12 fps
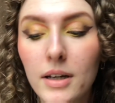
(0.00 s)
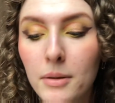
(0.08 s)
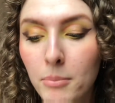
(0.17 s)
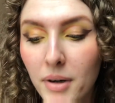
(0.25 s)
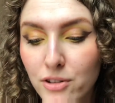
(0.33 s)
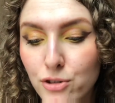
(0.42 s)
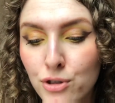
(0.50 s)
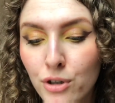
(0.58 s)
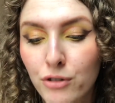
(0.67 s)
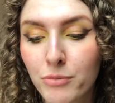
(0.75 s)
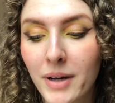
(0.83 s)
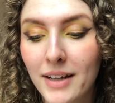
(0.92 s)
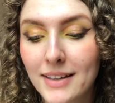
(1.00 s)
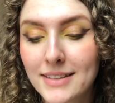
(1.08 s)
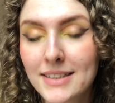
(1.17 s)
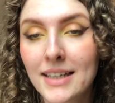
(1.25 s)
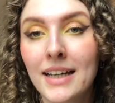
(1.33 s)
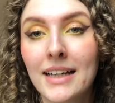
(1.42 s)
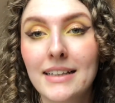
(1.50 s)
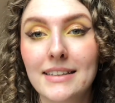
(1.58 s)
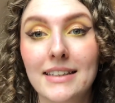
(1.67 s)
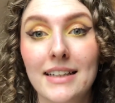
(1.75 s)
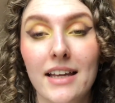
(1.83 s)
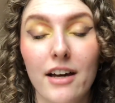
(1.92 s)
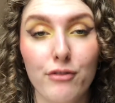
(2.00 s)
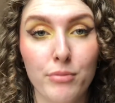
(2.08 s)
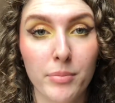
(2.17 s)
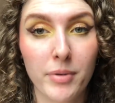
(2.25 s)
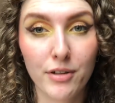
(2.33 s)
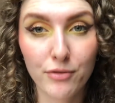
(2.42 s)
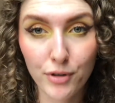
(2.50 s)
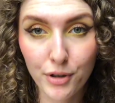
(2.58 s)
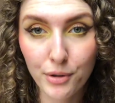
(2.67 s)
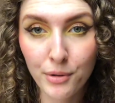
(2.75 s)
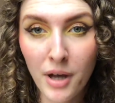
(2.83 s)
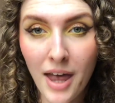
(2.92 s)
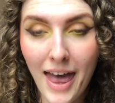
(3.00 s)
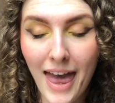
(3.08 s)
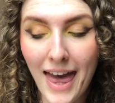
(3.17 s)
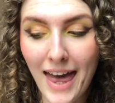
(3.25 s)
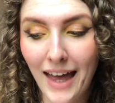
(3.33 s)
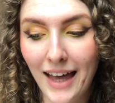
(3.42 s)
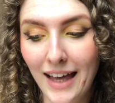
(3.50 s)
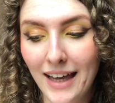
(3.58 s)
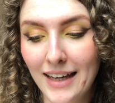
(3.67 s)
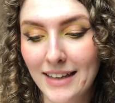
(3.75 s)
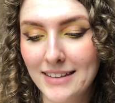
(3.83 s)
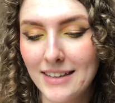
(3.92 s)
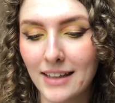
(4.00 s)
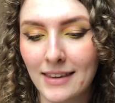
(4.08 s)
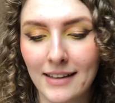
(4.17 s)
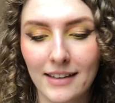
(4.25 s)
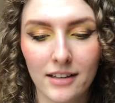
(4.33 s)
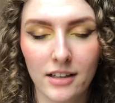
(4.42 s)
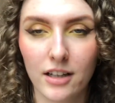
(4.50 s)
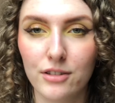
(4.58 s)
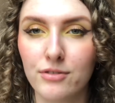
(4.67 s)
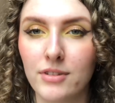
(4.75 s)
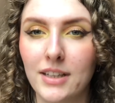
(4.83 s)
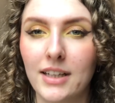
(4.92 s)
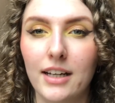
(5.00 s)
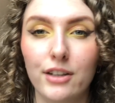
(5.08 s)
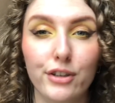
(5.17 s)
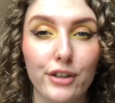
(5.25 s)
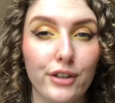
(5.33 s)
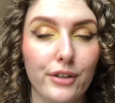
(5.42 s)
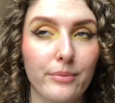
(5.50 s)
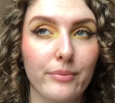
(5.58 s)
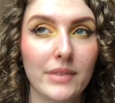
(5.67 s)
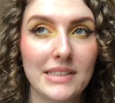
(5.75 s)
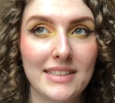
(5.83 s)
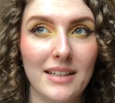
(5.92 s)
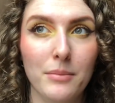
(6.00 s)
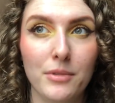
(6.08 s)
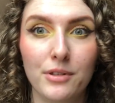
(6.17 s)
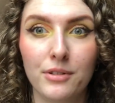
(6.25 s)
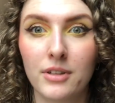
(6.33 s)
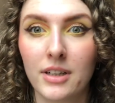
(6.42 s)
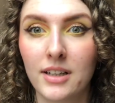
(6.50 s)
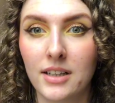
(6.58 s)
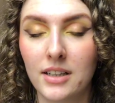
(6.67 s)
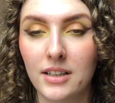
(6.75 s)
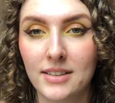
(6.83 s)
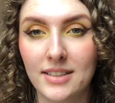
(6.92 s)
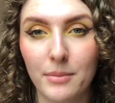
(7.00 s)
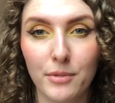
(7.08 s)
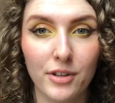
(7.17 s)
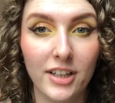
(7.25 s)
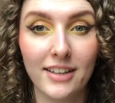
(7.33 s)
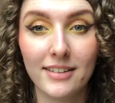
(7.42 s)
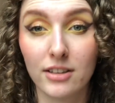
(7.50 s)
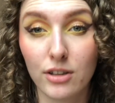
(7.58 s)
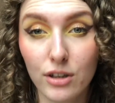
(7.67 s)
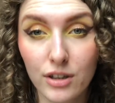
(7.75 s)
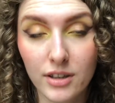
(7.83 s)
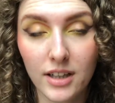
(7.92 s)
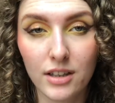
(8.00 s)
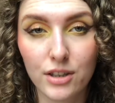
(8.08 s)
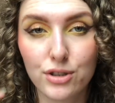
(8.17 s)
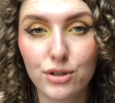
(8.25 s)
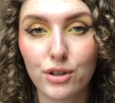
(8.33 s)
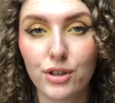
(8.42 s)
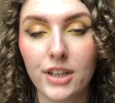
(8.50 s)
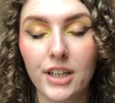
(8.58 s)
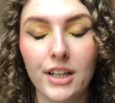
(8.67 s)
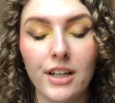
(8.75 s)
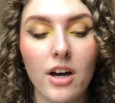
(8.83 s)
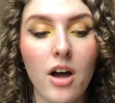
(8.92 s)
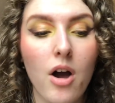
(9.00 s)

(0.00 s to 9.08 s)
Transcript: bunch of palettes that I've prepared for you and that I think are kind of like either summary in the color story